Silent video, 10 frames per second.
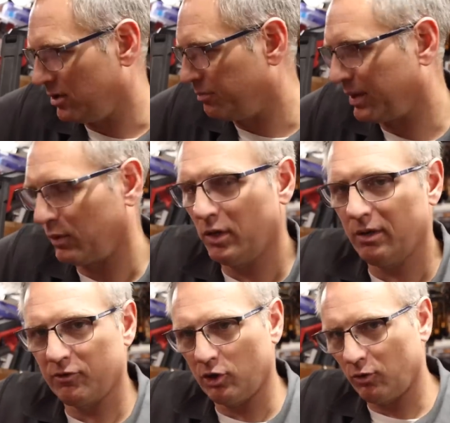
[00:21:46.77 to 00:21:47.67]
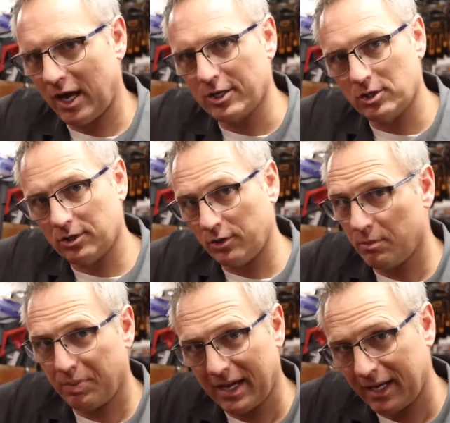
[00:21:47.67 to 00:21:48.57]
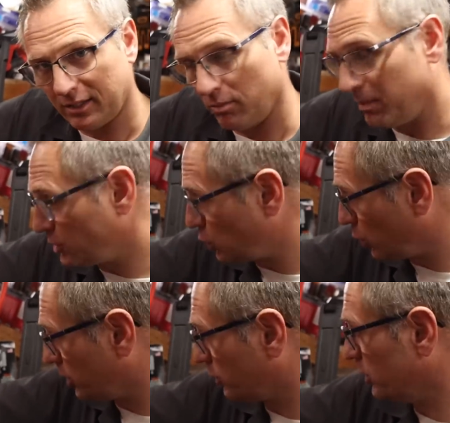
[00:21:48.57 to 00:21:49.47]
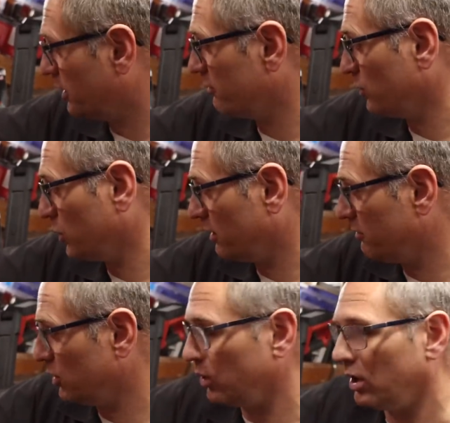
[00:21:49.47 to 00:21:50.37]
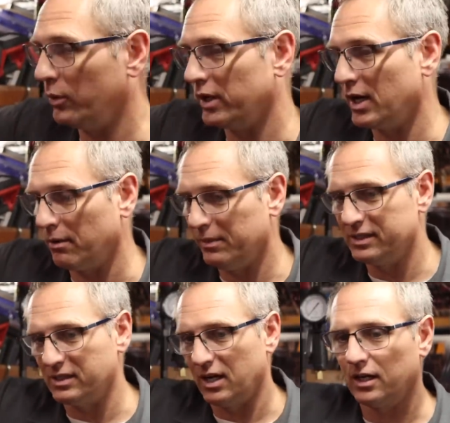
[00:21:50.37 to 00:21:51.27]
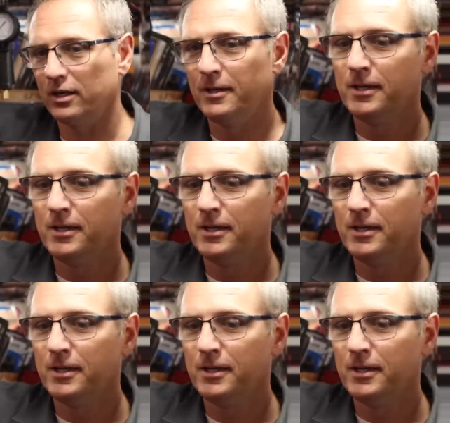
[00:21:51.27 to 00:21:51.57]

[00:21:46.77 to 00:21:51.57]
You can pick one up for your ratchet, your impact, your mid torque, whatever, whatever you want. We got them in stock.